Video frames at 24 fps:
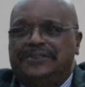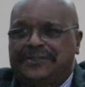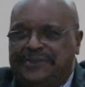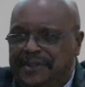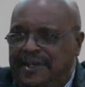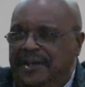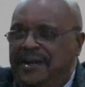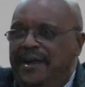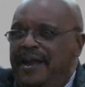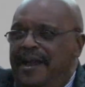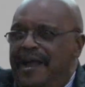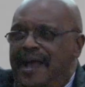
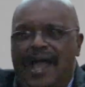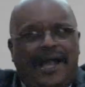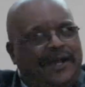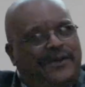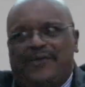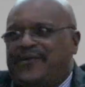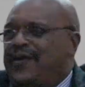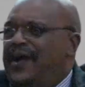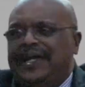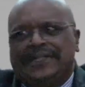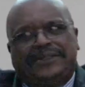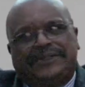is a
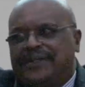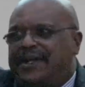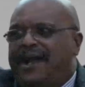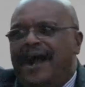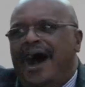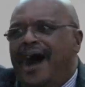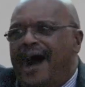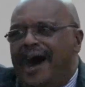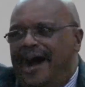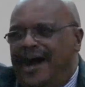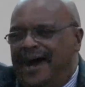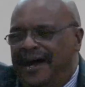great
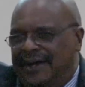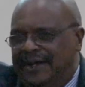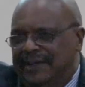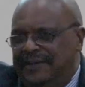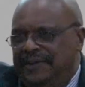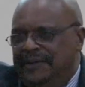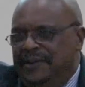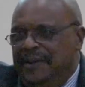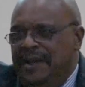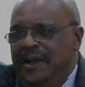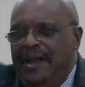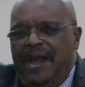
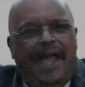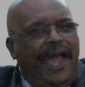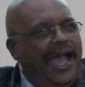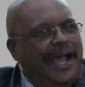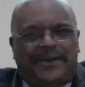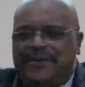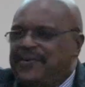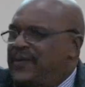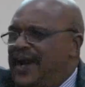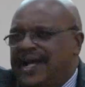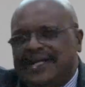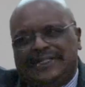God,
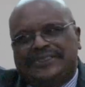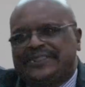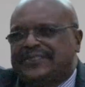a great